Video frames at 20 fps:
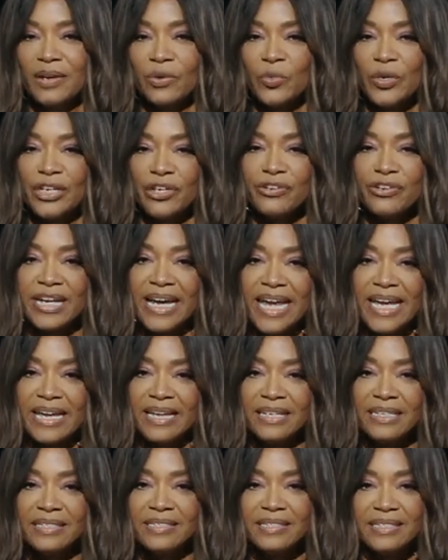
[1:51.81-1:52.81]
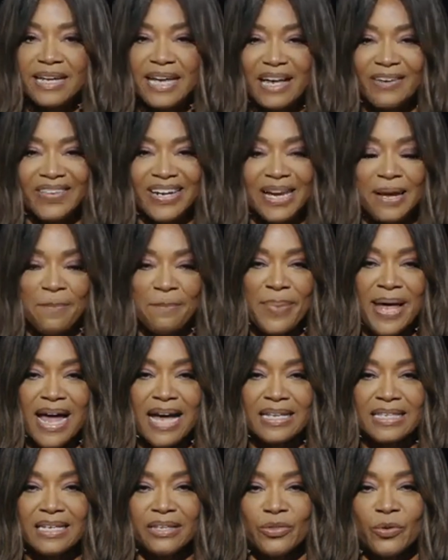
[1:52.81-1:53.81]
We create to have an
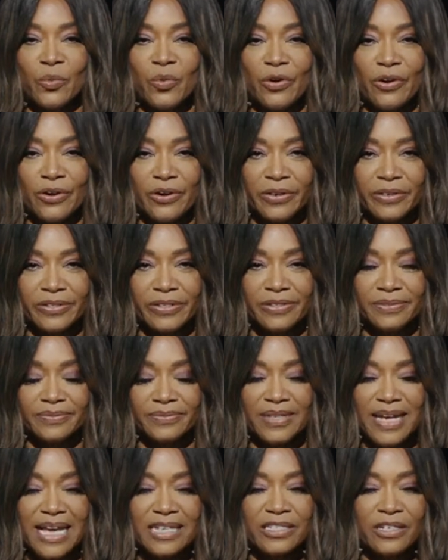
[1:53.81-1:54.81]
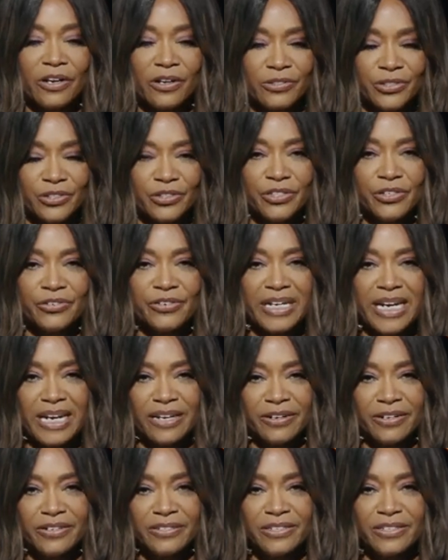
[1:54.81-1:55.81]
impact in the world. As culture
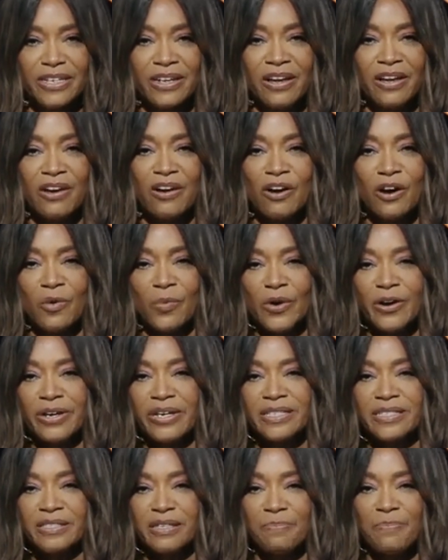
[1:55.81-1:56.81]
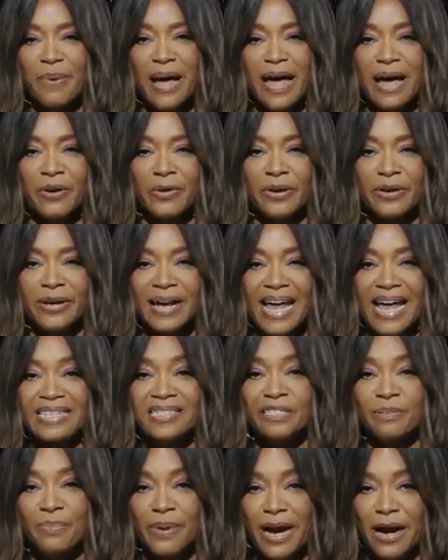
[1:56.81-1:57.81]
creators, our work has the
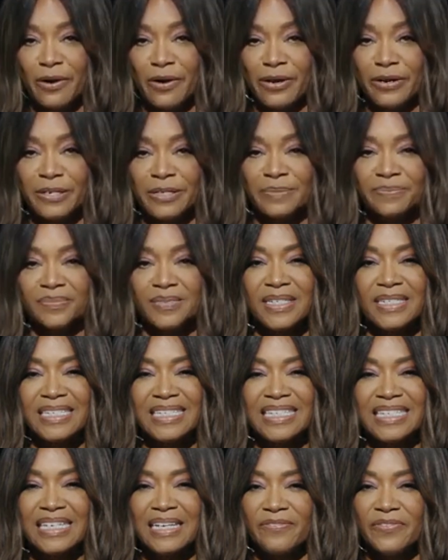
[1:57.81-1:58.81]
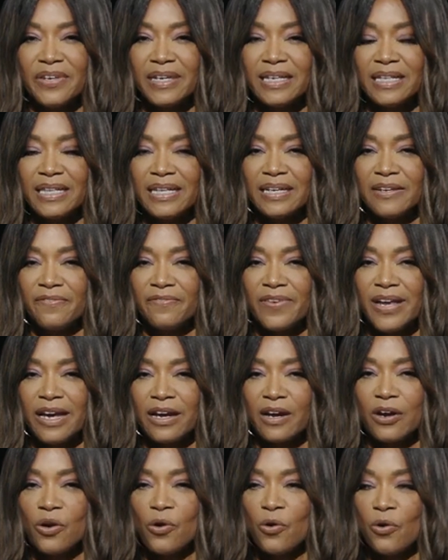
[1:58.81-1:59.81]
power to significantly
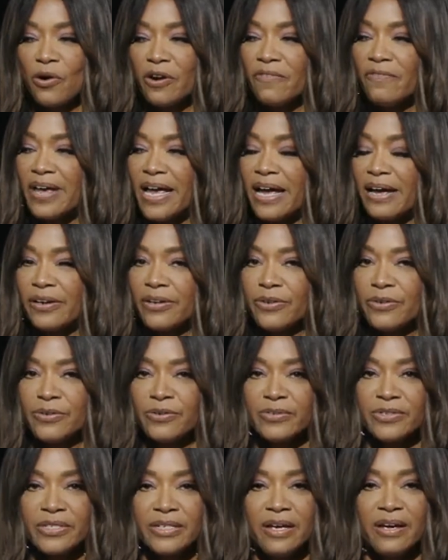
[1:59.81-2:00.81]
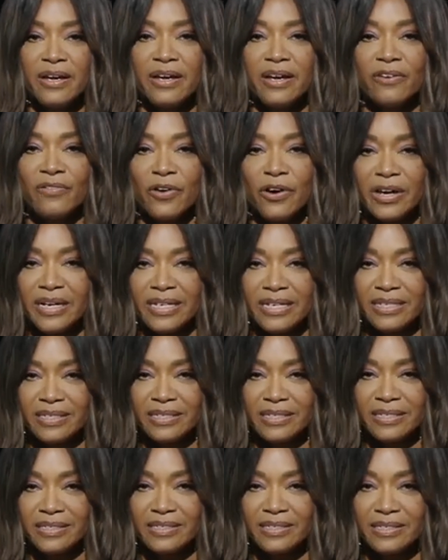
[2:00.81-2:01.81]
affect core values of
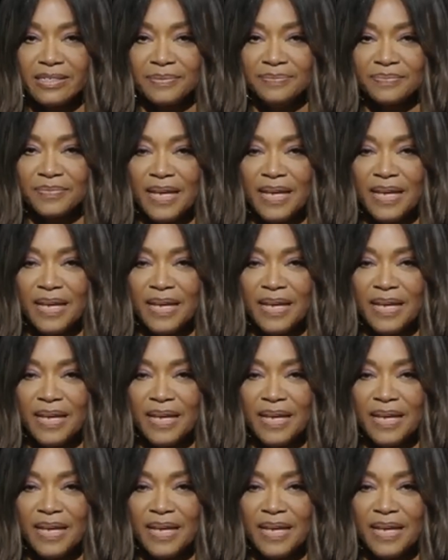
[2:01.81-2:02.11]
audiences.